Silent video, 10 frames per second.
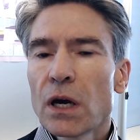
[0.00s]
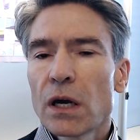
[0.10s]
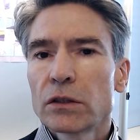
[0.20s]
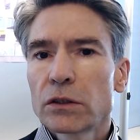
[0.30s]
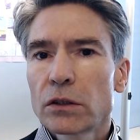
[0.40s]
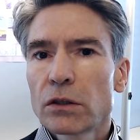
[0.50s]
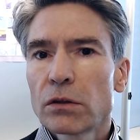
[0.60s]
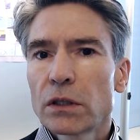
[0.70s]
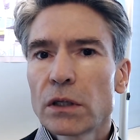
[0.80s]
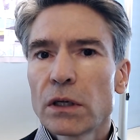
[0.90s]
and
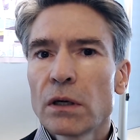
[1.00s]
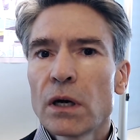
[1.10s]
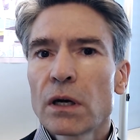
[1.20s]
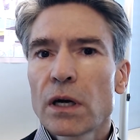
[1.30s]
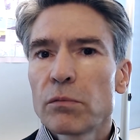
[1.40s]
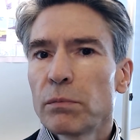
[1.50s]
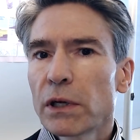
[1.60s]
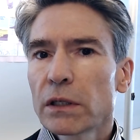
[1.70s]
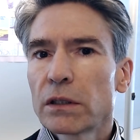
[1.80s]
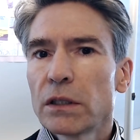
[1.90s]
security
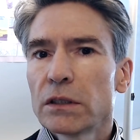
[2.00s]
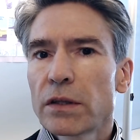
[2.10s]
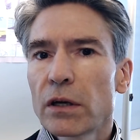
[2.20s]
capabilities